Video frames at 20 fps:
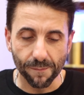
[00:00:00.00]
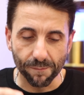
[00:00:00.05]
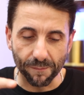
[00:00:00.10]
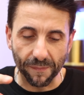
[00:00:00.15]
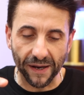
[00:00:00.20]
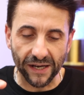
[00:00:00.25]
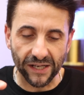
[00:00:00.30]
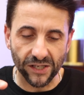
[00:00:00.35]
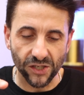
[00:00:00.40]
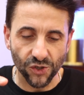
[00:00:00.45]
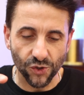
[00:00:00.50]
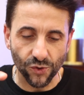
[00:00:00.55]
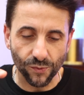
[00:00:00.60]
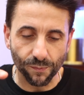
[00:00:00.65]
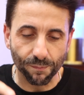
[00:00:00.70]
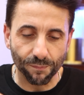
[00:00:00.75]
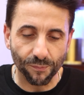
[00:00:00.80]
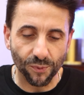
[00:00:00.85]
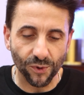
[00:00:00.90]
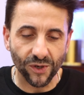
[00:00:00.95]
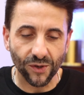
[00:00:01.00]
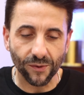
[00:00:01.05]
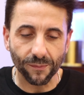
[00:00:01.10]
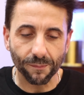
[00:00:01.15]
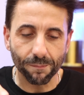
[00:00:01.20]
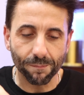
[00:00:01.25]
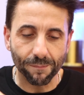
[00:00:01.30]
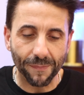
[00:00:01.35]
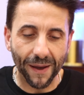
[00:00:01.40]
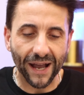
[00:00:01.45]
but you'll put
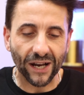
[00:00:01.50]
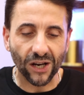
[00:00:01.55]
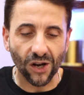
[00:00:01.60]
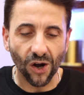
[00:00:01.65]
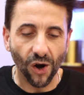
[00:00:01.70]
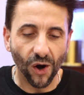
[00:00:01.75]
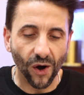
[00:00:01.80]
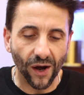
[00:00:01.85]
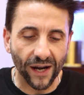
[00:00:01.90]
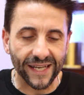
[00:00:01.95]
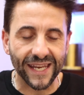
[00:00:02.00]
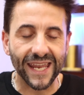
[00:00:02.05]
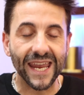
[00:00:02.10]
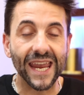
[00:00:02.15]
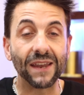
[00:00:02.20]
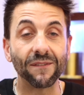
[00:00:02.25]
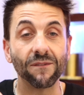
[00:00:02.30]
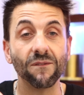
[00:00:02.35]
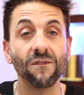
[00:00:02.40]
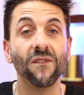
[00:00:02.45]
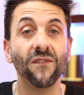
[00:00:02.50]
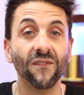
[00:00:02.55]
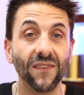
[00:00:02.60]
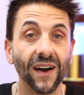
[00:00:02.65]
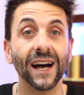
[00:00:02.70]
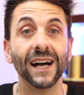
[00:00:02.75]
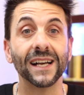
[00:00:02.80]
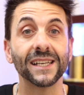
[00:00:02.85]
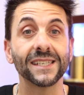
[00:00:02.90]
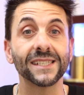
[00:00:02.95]
it back on even
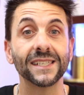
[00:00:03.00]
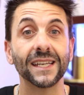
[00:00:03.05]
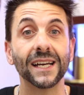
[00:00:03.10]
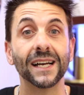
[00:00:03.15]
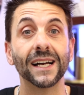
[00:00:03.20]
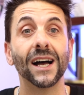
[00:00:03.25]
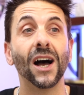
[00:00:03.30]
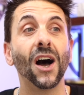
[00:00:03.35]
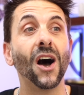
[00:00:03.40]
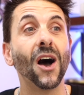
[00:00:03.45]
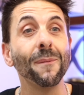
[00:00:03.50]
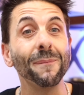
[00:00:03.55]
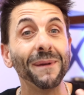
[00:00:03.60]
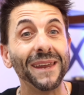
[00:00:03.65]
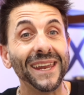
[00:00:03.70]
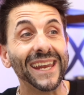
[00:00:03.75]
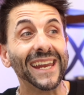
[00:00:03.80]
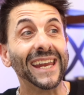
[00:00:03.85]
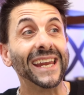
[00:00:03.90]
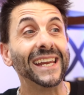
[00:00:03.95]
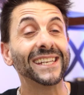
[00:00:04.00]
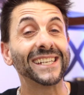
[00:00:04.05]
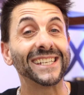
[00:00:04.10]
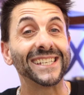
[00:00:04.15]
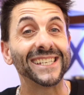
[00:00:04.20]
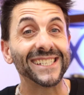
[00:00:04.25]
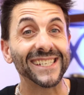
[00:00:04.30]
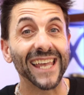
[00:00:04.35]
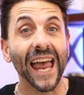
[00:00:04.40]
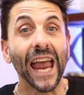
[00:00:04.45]
faster. I'm here to
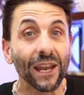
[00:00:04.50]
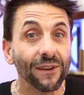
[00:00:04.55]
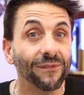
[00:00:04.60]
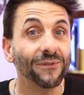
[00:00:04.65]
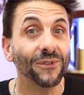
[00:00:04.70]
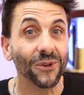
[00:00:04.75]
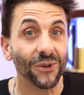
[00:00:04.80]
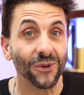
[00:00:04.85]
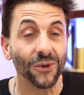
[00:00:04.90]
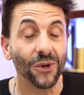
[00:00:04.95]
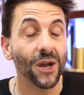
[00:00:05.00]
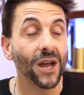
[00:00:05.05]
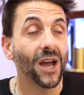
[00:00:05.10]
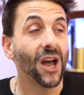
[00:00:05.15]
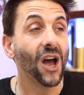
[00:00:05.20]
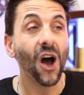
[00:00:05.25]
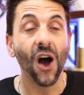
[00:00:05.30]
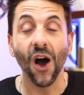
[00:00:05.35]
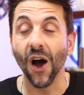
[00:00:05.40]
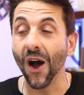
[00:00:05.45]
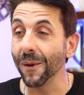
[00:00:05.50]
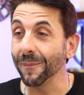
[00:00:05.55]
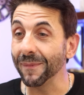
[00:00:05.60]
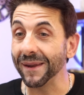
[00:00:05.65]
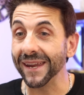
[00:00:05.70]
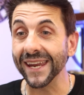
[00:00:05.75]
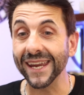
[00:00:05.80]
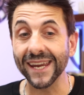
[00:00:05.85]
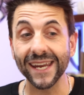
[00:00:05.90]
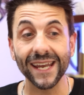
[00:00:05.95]
save you. I'm
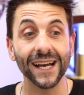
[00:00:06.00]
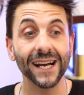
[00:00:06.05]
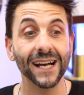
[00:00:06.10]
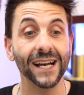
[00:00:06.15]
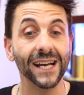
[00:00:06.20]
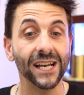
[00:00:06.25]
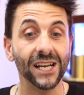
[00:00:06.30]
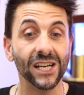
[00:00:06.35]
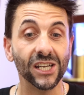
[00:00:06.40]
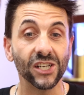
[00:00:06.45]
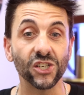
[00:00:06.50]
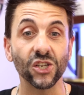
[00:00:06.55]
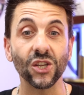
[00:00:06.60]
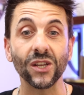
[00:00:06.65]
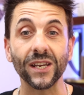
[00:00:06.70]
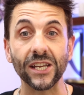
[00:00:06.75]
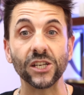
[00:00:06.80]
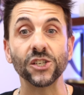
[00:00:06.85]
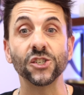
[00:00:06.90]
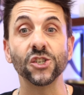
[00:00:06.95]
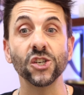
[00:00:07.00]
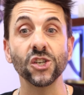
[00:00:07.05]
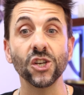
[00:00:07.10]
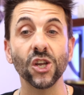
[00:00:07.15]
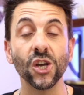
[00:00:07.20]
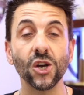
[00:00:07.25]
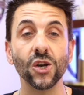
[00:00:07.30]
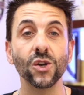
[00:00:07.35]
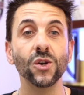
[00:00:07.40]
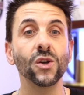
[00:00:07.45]
here to let you
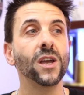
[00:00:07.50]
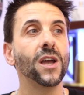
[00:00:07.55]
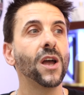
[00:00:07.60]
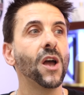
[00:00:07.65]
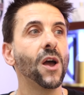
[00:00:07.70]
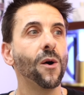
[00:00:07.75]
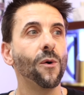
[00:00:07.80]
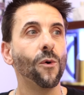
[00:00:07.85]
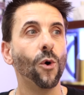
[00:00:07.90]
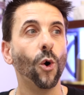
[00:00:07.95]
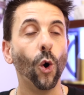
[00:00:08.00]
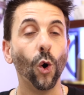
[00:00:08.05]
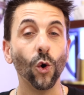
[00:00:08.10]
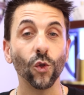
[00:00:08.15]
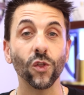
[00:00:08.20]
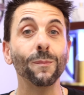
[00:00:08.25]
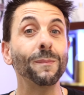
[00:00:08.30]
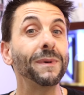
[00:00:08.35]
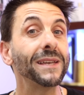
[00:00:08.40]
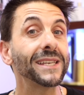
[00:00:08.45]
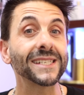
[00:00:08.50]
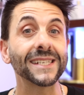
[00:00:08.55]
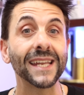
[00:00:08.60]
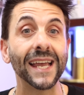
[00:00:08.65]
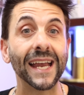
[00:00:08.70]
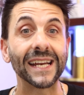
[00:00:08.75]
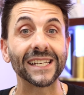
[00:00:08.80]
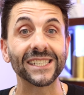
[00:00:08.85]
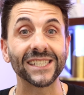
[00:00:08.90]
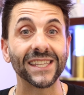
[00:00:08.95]
know all the
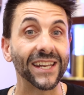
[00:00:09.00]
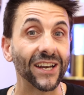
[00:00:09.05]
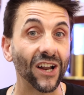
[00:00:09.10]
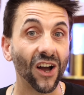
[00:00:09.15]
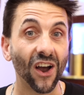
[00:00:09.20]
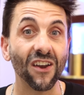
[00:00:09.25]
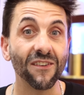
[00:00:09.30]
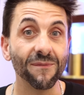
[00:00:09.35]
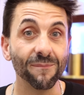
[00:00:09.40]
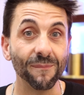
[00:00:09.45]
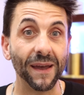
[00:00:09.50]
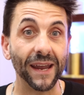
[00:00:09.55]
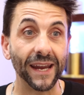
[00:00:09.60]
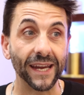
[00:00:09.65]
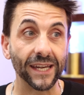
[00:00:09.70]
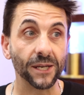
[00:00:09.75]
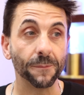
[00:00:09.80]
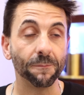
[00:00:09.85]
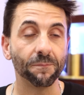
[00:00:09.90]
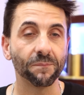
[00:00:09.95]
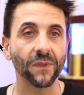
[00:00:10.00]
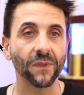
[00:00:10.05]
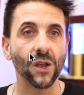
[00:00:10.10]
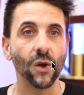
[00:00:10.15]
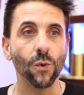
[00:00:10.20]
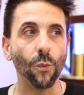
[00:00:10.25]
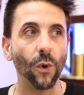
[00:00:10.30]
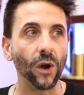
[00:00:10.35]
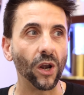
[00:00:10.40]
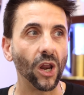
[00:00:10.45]
mistakes that I've made
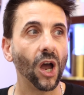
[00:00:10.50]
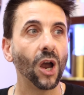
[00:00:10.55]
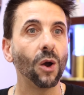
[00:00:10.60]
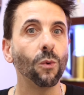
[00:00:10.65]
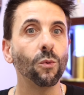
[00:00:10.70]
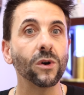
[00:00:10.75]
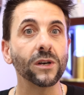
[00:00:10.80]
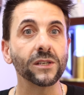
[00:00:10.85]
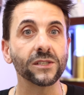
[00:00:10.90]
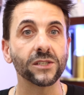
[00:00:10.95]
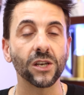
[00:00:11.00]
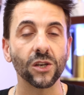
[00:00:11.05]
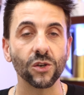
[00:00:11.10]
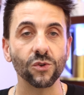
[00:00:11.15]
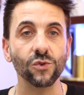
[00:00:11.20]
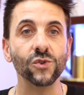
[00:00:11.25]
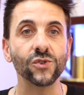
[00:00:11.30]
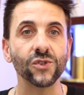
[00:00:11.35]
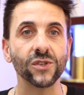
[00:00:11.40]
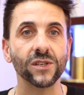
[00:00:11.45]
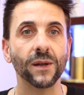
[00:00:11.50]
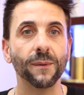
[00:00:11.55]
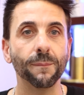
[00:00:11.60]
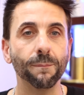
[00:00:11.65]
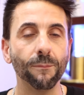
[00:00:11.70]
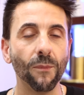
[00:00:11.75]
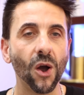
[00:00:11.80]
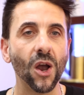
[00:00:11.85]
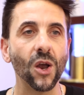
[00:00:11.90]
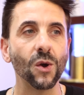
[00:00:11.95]
when I was losing
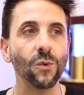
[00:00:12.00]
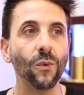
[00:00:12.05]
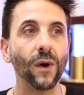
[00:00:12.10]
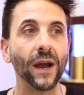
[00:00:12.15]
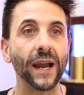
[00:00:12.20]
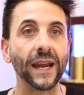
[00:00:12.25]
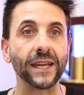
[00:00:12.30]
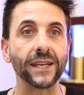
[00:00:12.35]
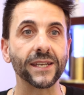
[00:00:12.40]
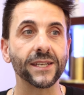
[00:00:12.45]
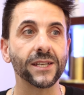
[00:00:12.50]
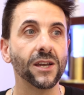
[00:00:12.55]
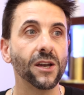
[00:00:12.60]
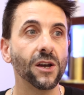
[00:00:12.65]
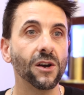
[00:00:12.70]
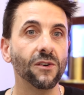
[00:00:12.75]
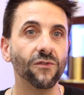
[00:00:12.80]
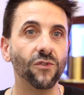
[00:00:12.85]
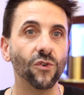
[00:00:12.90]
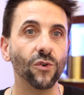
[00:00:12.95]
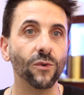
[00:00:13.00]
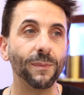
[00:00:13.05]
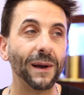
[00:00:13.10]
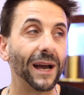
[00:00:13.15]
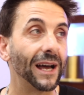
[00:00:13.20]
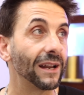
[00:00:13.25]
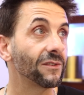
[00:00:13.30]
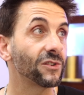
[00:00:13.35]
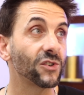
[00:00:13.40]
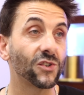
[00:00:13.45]
my weight for
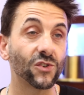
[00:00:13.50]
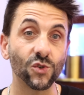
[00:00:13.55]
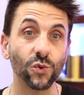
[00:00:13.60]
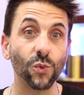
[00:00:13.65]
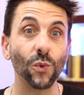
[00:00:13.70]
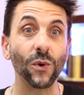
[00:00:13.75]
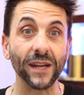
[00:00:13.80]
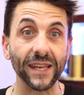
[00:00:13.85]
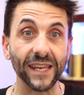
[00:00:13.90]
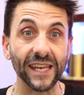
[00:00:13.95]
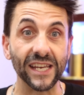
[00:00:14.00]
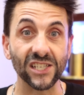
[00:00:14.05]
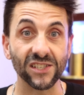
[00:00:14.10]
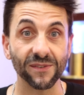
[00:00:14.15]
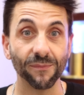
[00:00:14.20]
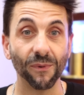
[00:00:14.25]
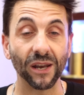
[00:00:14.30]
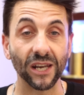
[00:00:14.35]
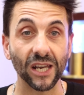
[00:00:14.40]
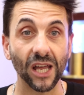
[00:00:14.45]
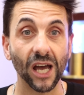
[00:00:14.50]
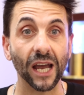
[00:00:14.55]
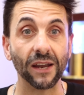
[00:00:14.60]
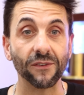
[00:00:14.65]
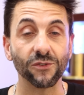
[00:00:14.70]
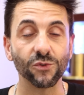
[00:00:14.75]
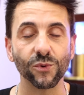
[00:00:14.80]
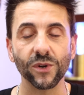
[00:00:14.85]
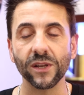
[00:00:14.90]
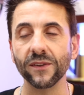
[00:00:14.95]
about 20 years of my life,
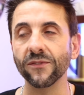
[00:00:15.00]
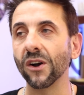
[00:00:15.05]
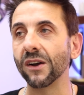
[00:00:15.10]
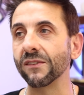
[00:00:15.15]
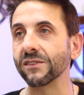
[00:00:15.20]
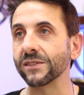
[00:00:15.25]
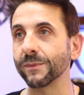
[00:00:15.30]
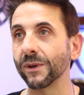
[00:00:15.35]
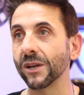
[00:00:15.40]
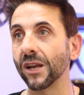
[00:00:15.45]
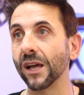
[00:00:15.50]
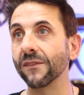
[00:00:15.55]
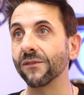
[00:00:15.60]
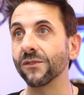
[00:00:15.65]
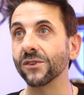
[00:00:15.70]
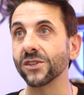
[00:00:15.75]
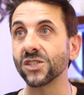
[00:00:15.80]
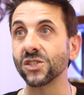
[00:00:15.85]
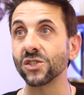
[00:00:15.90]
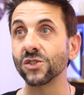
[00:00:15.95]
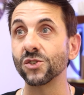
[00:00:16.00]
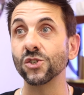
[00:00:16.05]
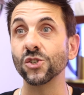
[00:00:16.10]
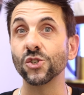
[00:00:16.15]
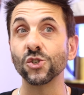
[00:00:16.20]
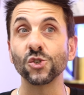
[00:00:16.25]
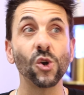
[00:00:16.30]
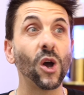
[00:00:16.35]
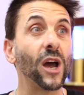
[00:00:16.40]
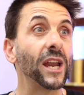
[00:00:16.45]
25 years of my life. I was
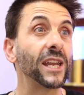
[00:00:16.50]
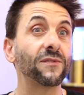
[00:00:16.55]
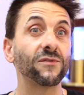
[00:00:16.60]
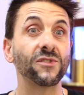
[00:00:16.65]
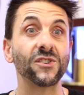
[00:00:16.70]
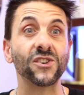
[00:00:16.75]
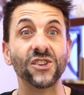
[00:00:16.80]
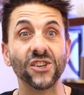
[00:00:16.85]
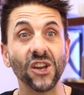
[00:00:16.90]
trying different